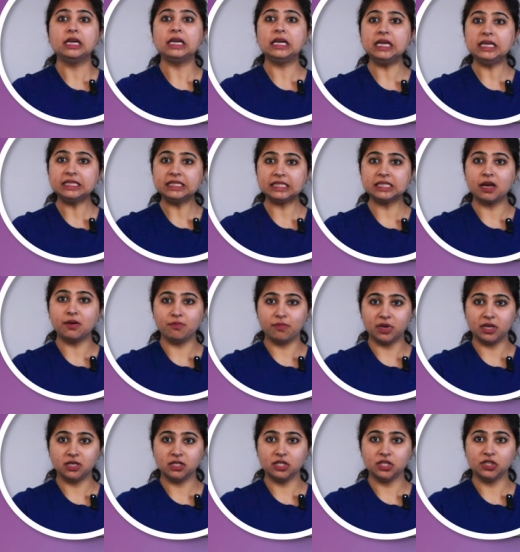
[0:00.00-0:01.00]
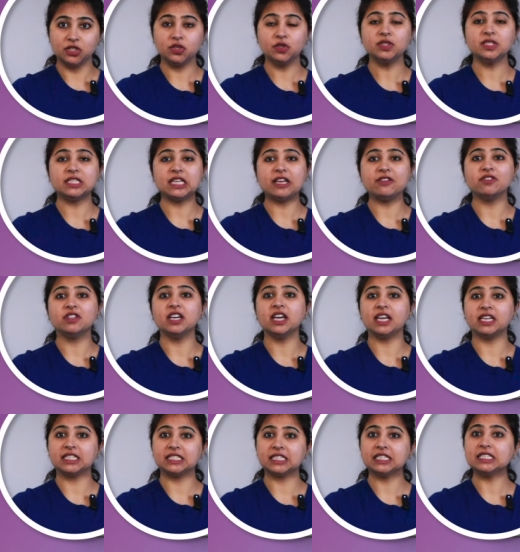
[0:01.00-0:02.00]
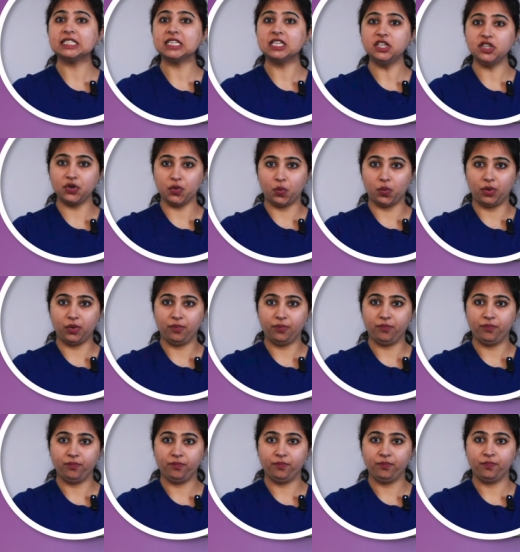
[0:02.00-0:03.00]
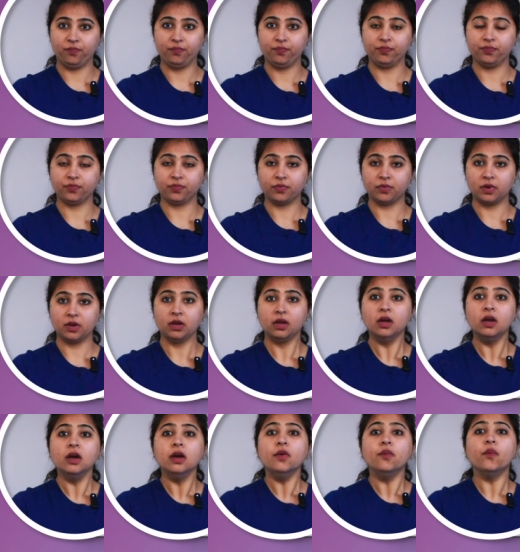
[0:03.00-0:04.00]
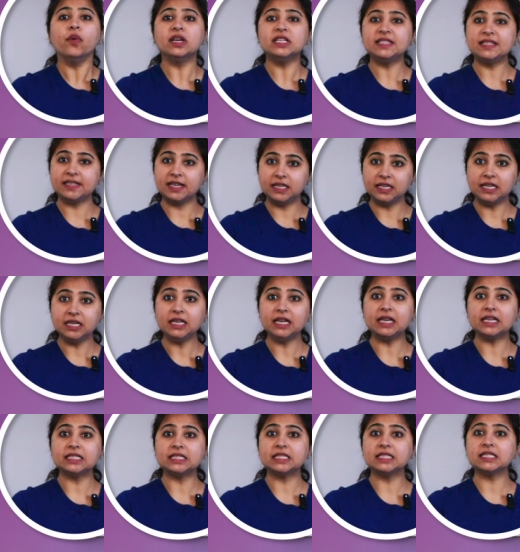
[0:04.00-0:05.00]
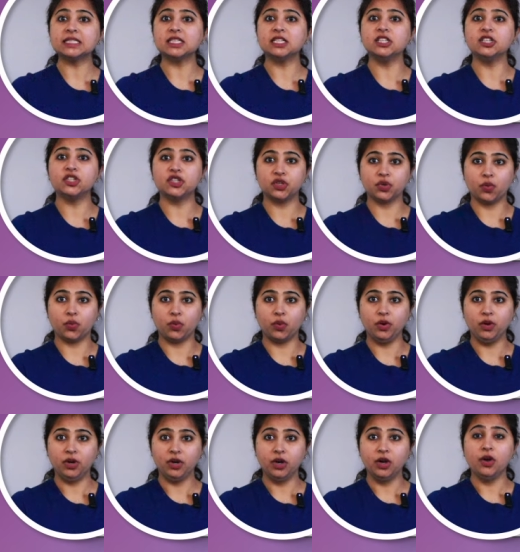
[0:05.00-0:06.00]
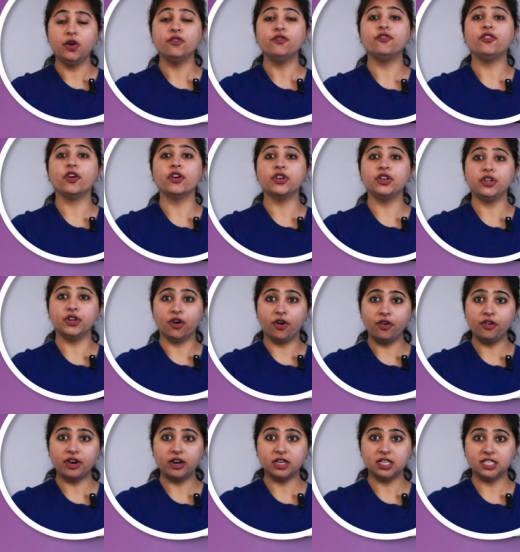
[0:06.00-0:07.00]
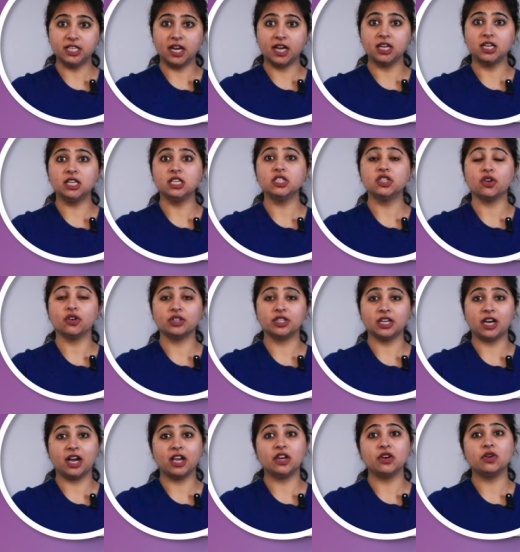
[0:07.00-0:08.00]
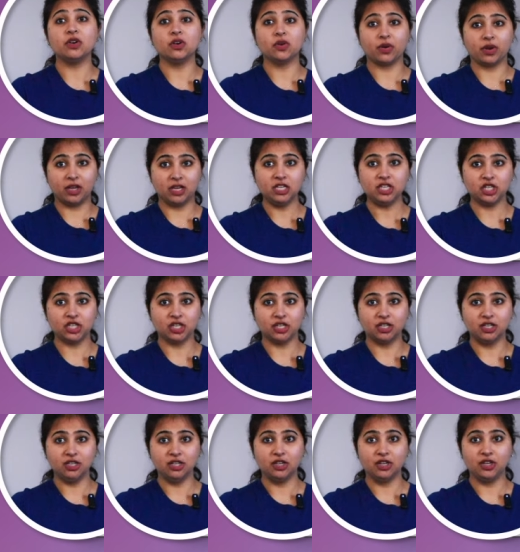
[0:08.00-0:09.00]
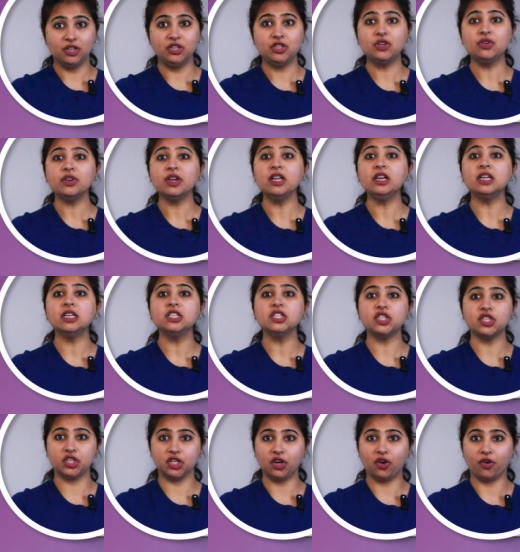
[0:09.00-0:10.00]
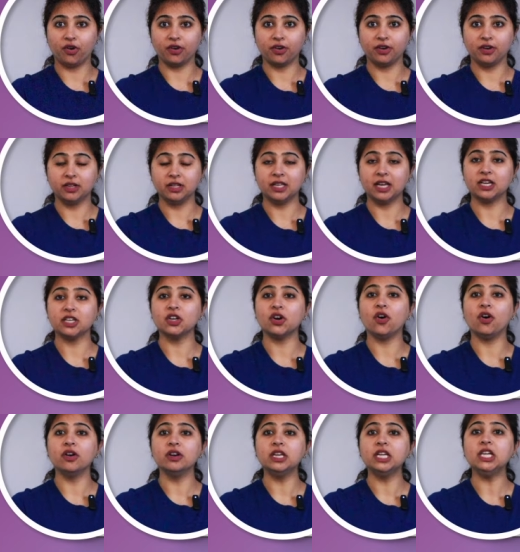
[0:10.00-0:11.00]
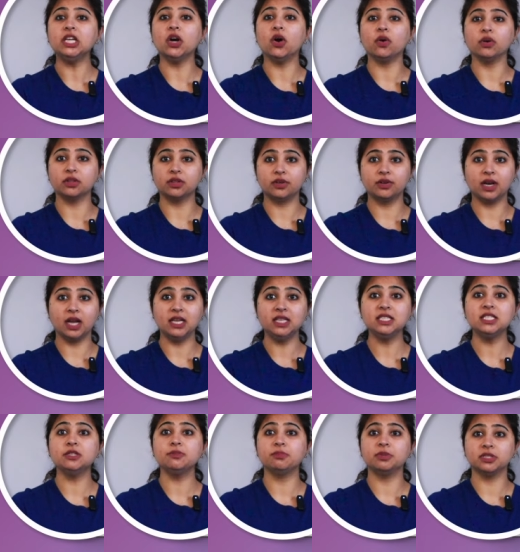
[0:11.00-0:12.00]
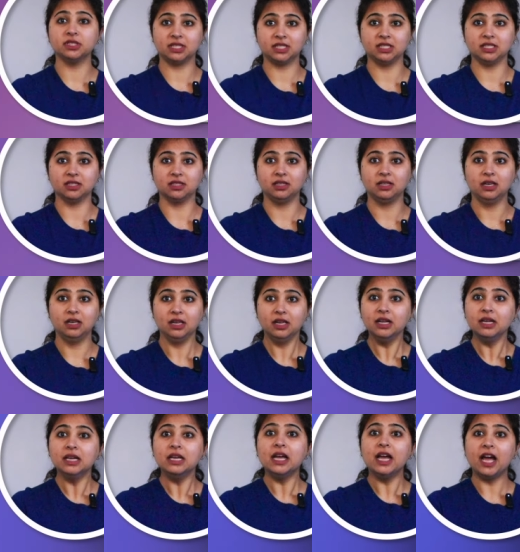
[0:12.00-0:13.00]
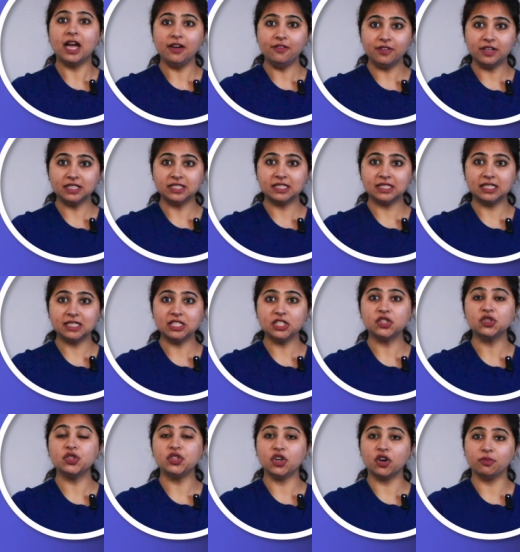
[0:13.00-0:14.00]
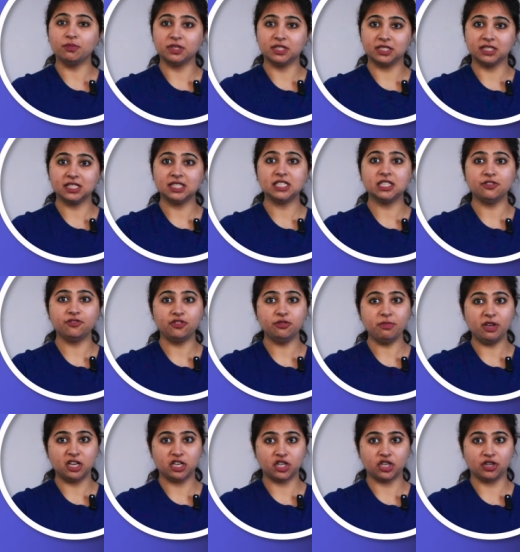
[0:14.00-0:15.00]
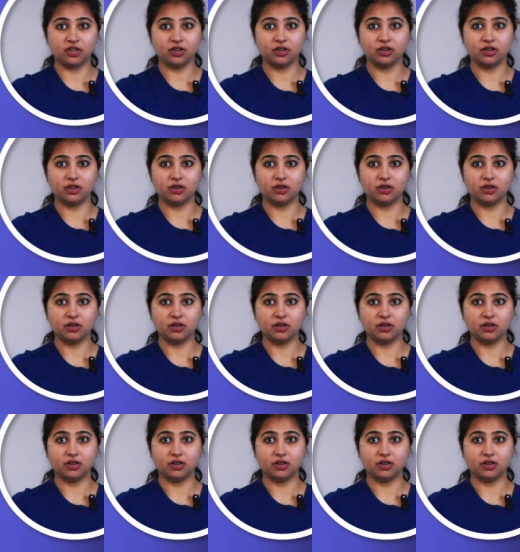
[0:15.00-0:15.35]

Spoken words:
Click Submit to save the access control. While setting access control for your rectangle.io location, you can ensure that only authorized personnel have access to your business information,